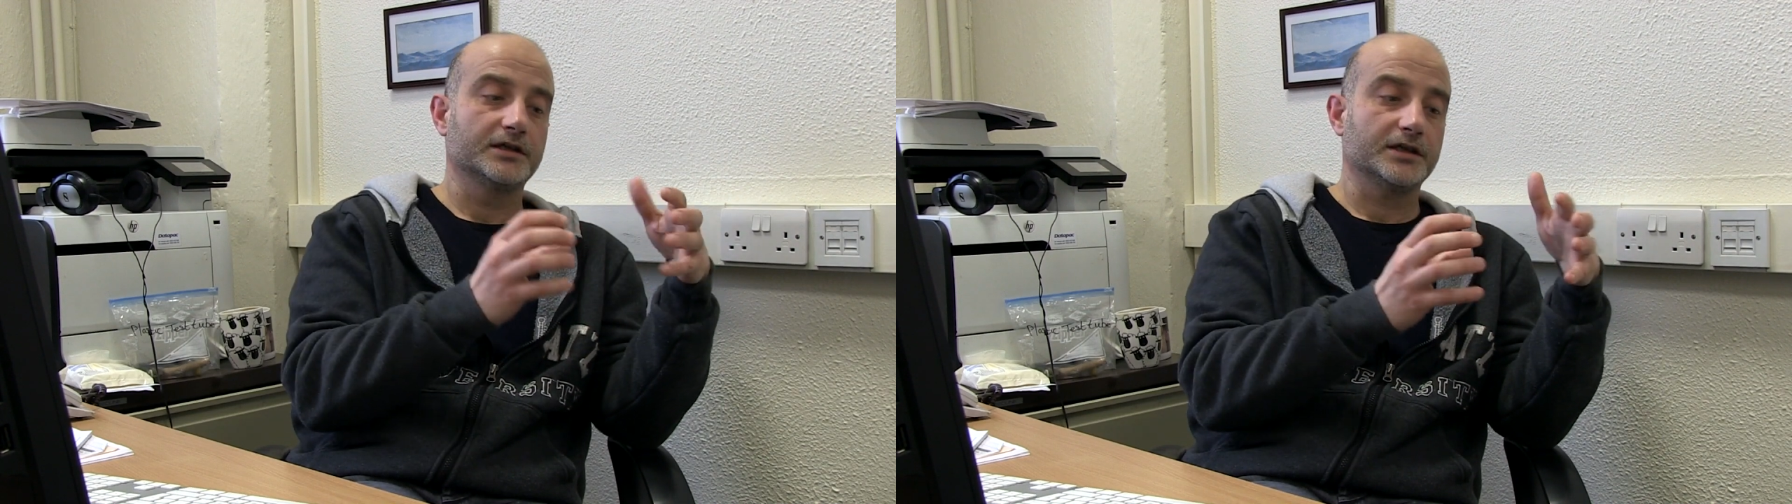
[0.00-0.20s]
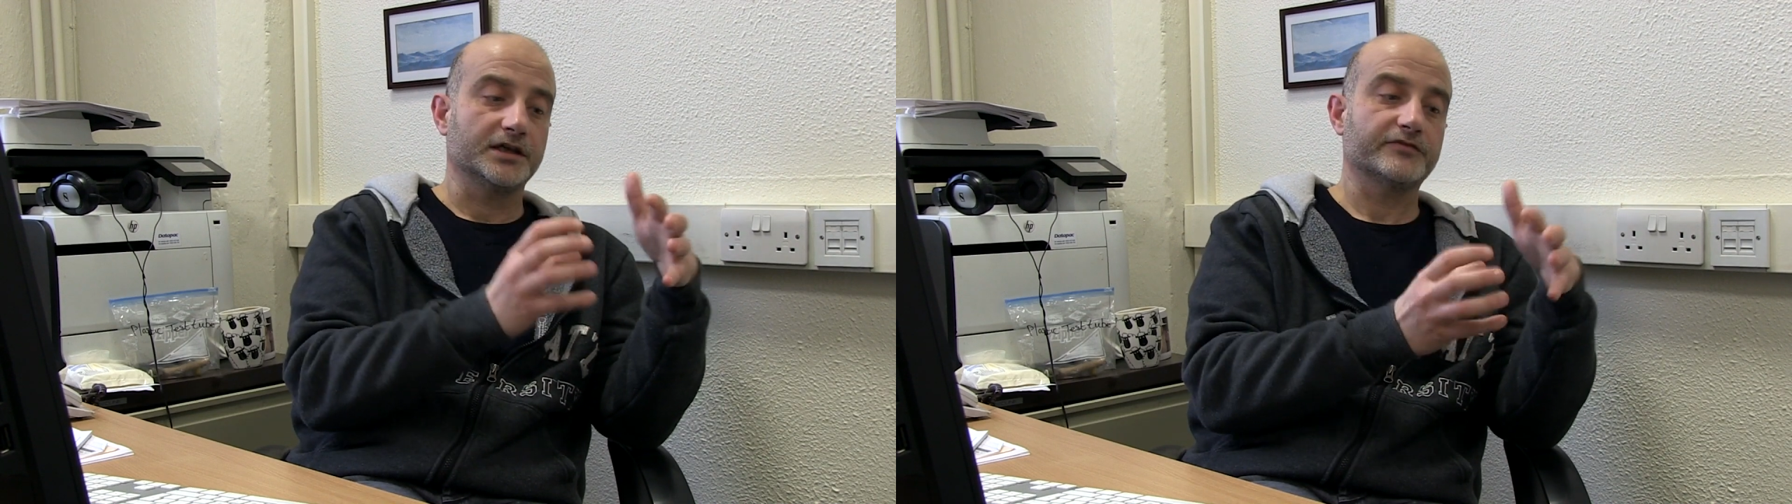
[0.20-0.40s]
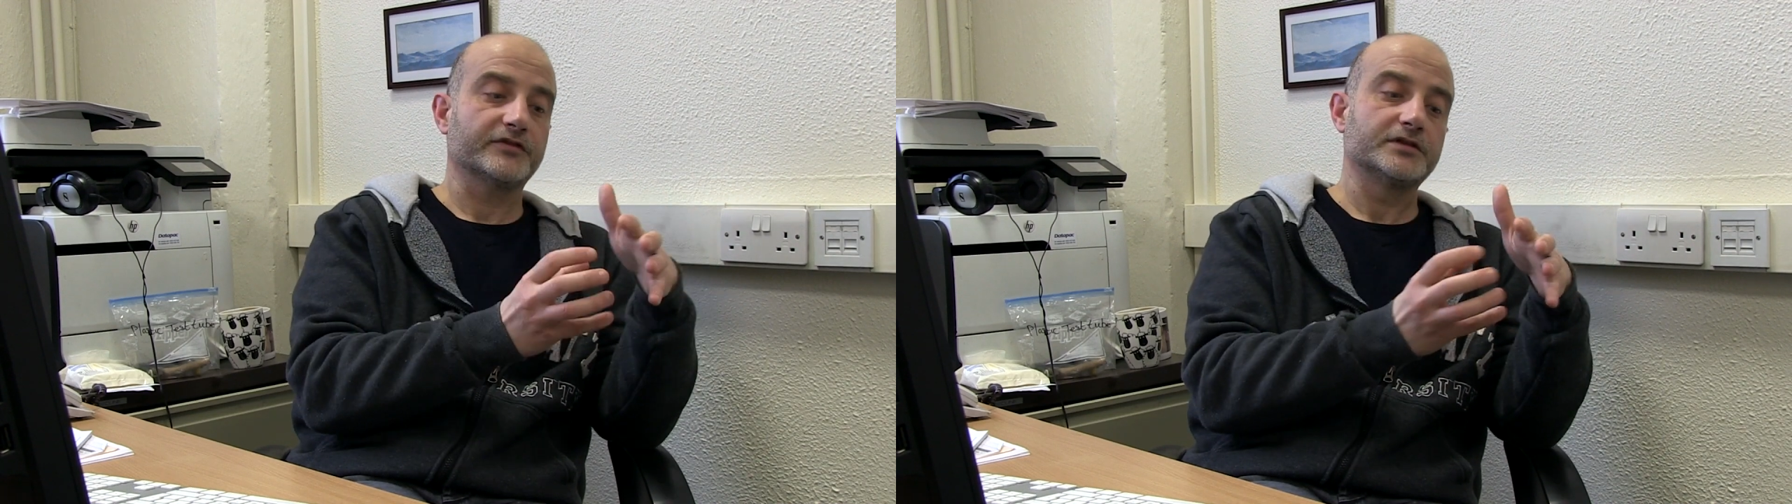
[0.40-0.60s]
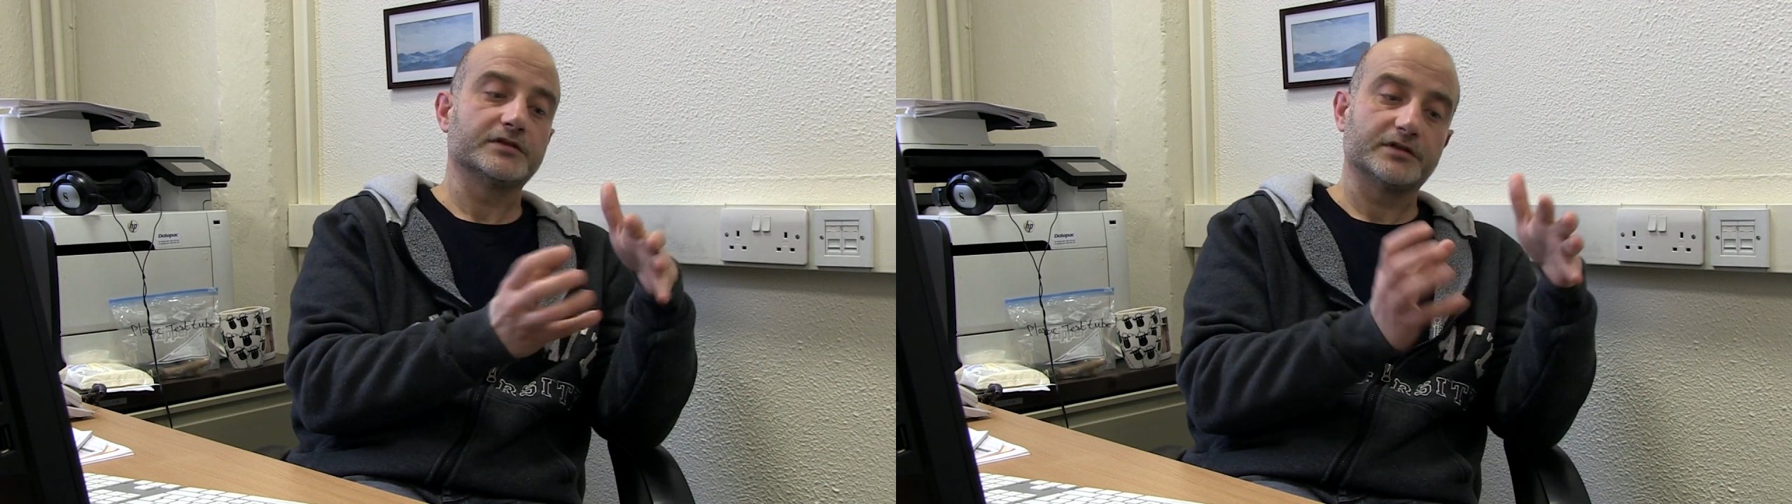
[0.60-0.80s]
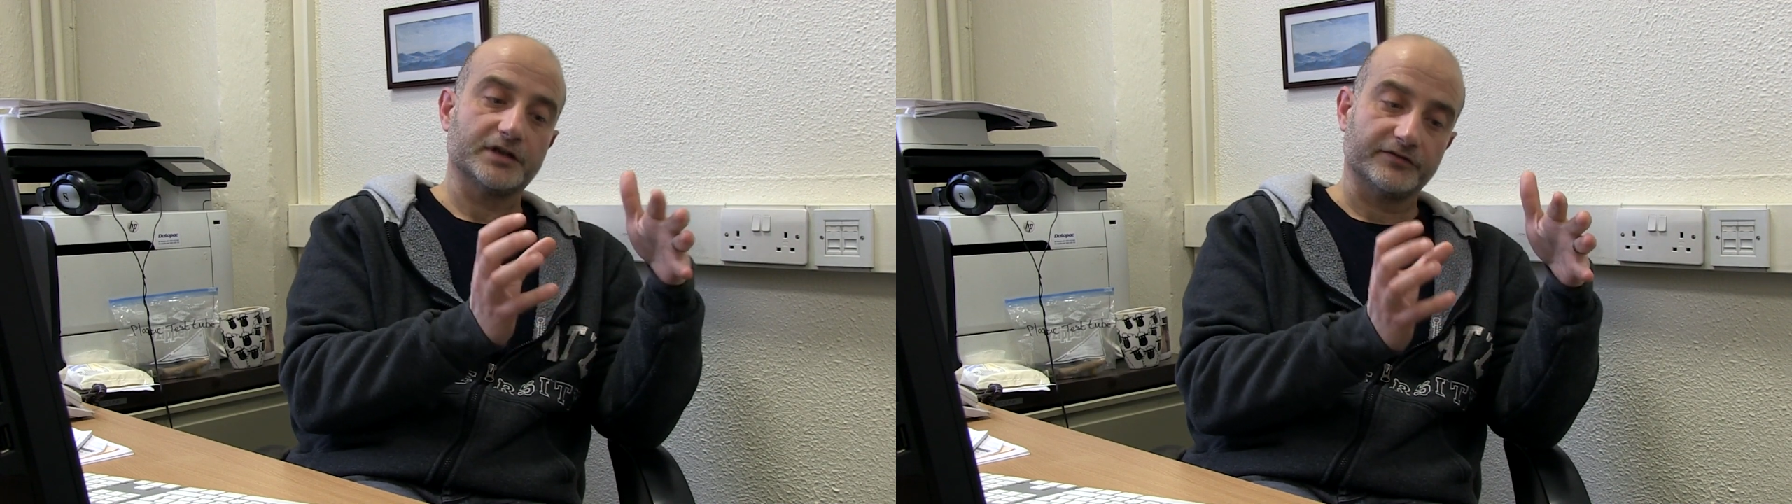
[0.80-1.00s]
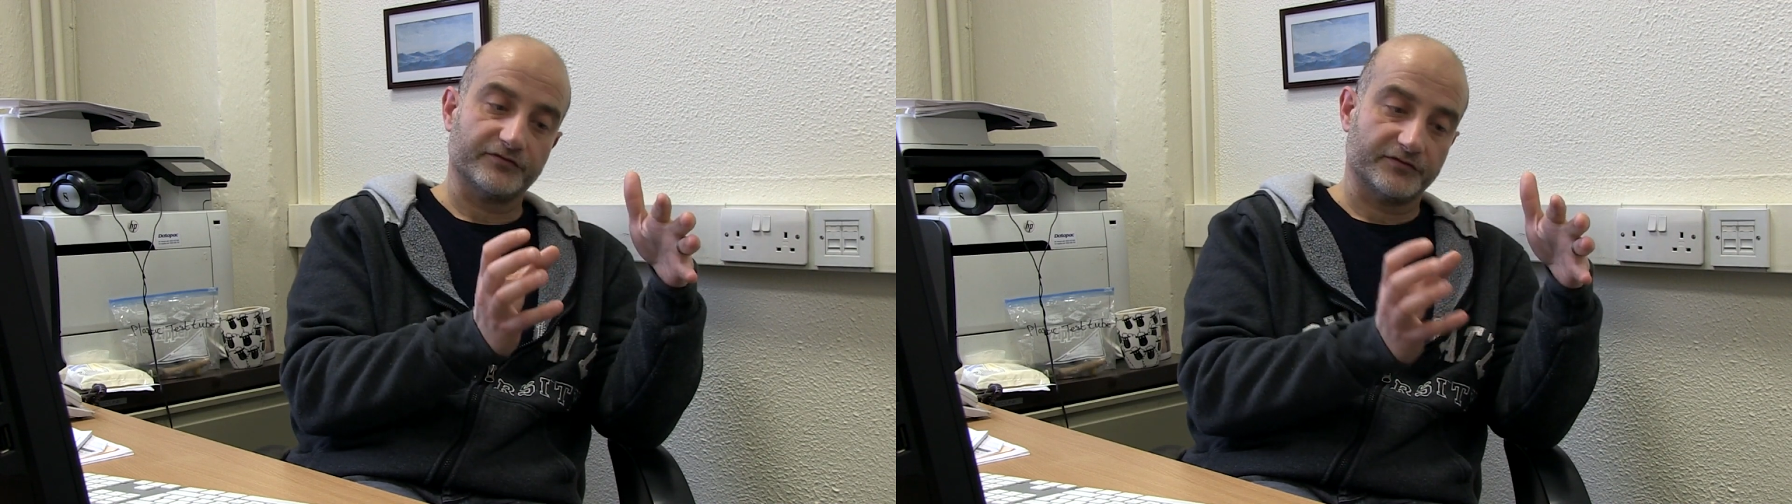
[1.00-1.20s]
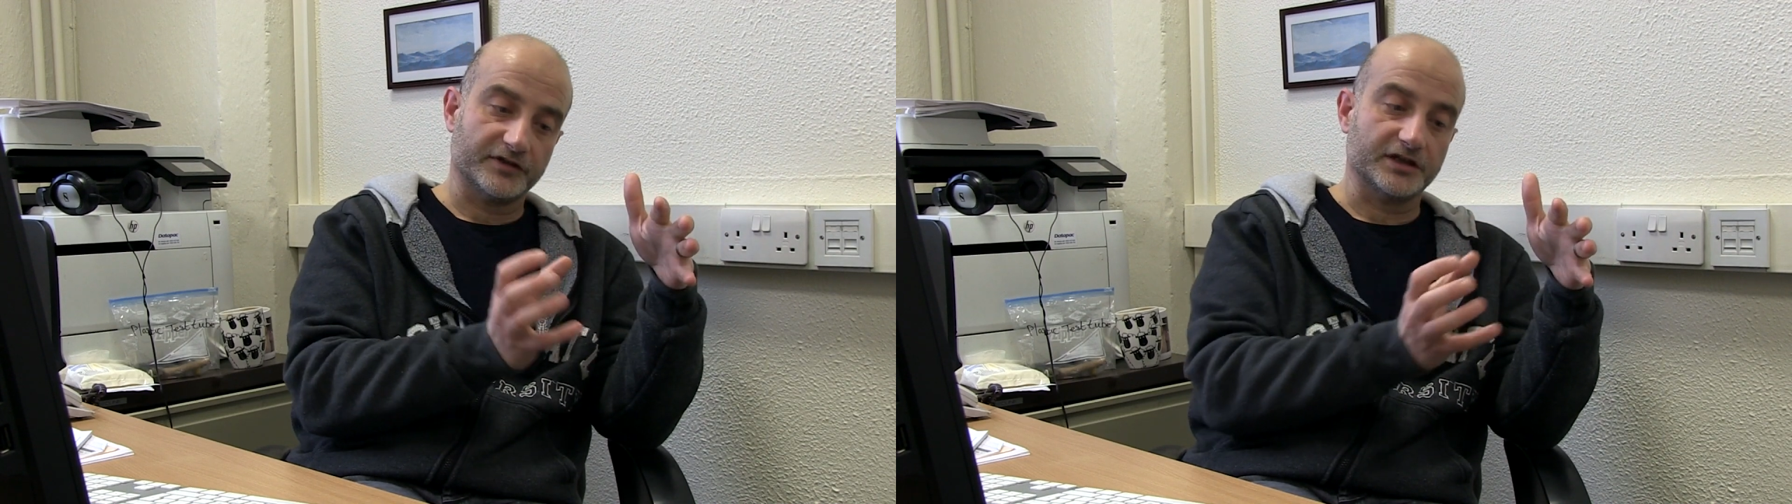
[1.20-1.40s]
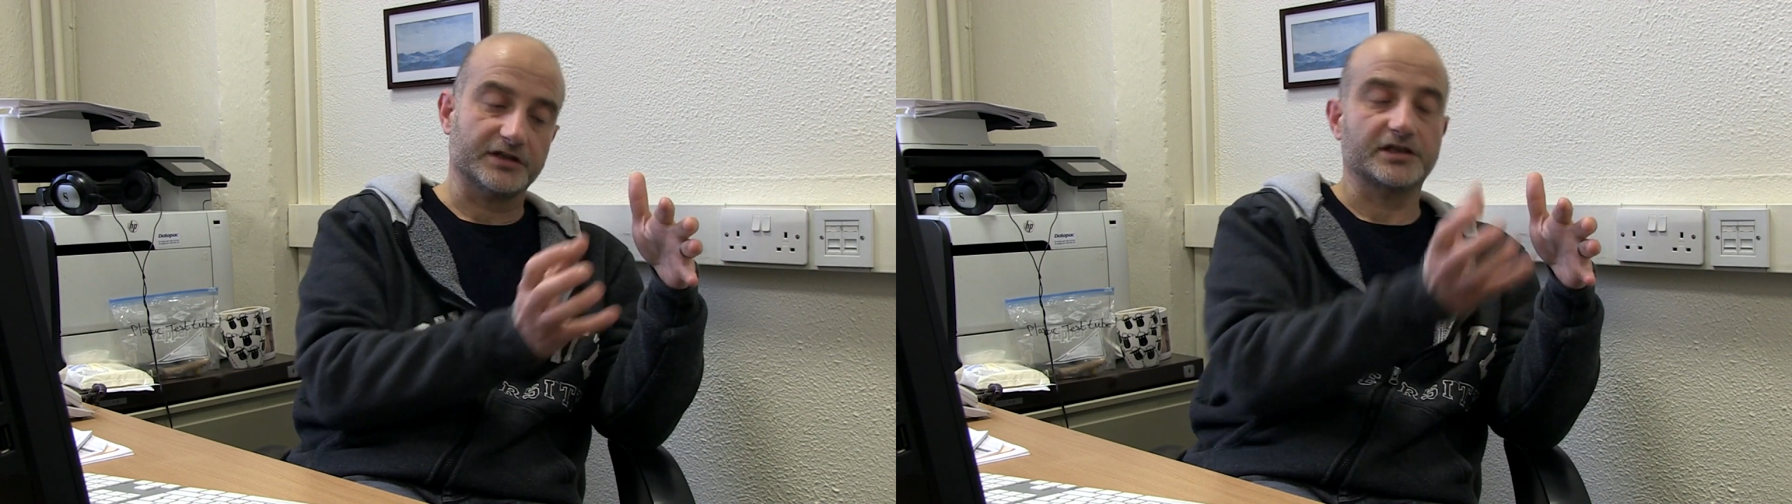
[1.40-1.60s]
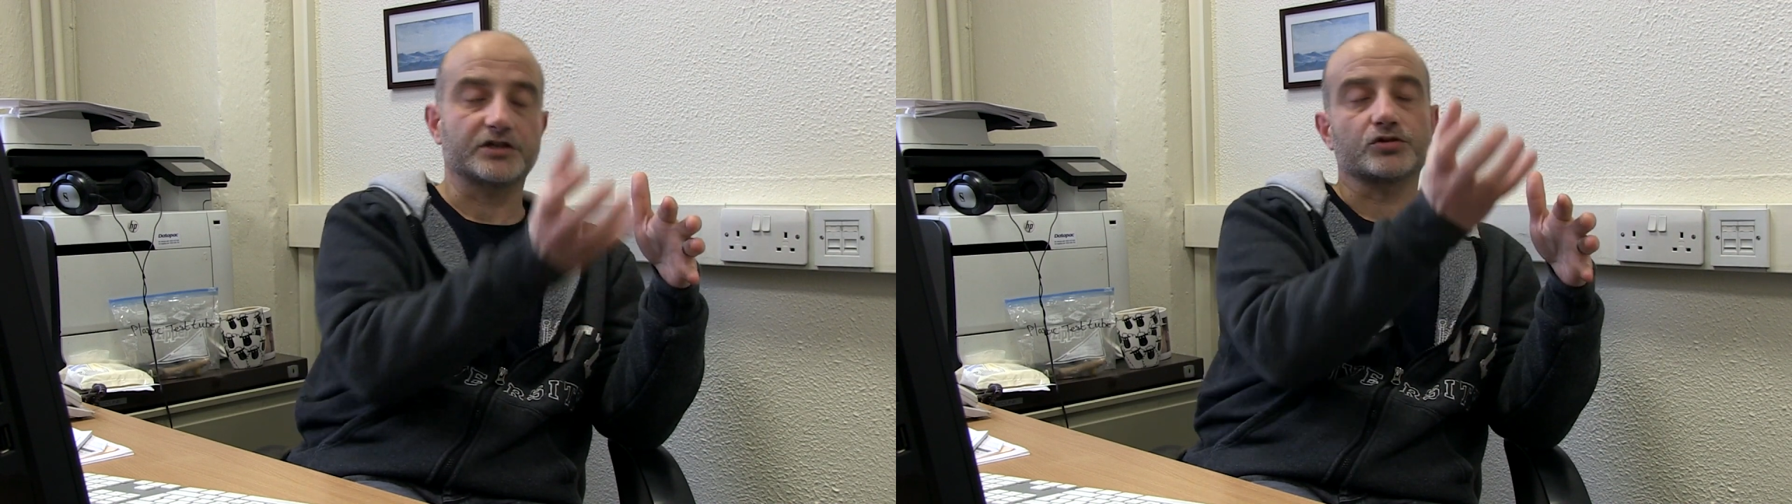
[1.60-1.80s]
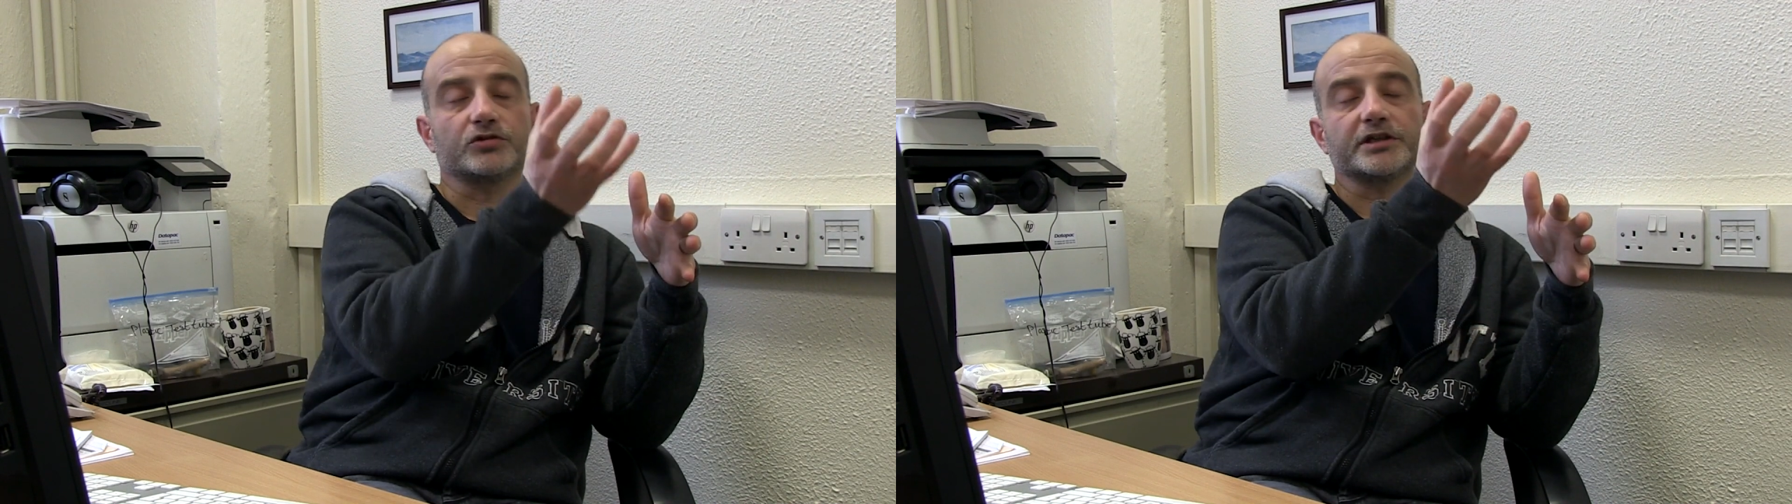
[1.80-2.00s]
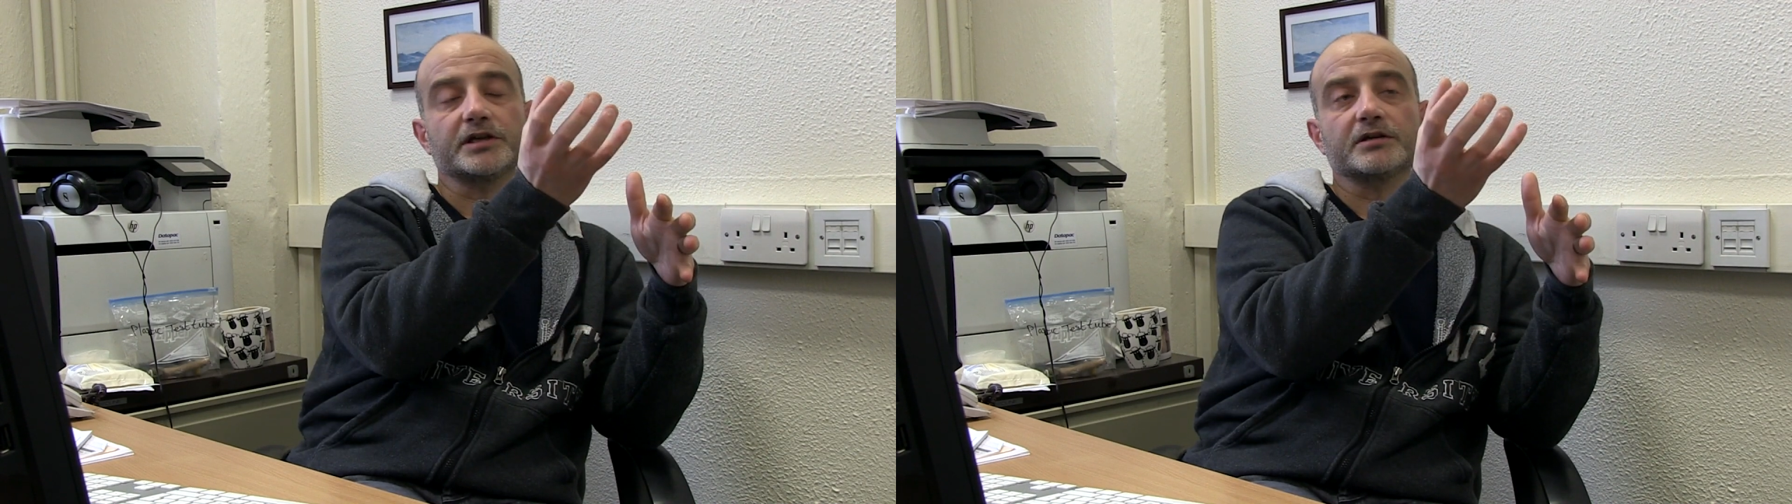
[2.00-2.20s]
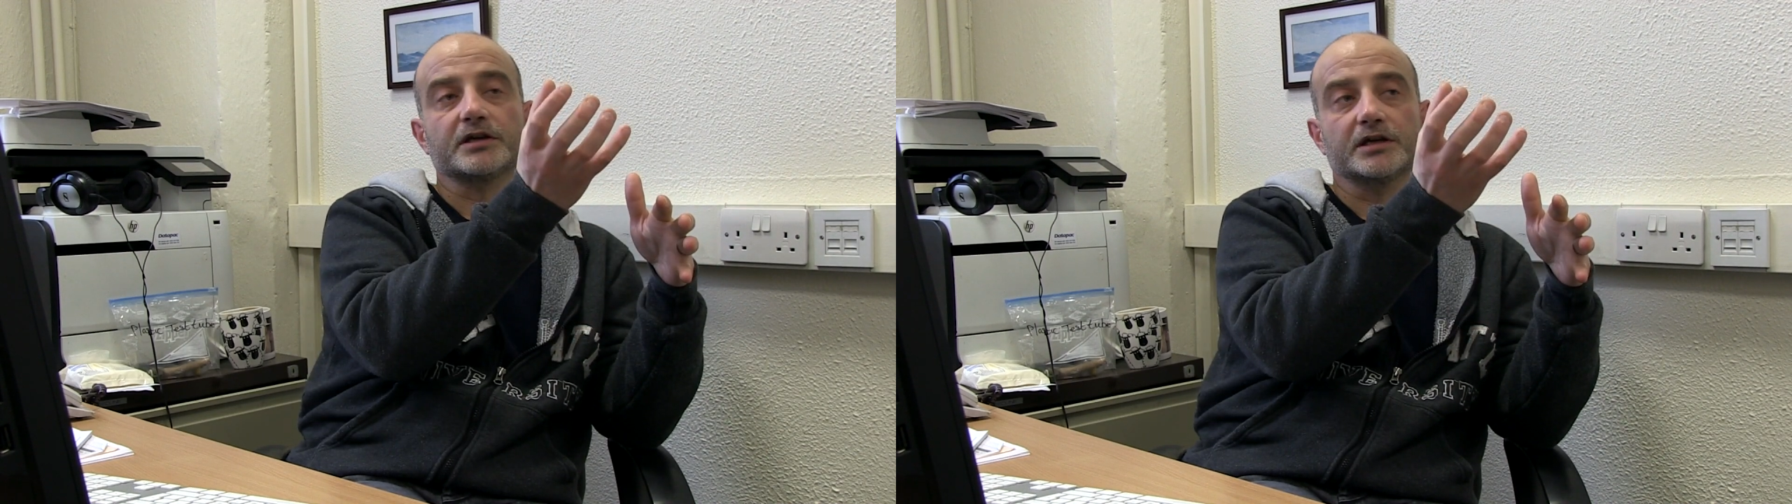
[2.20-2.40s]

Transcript: even if there's only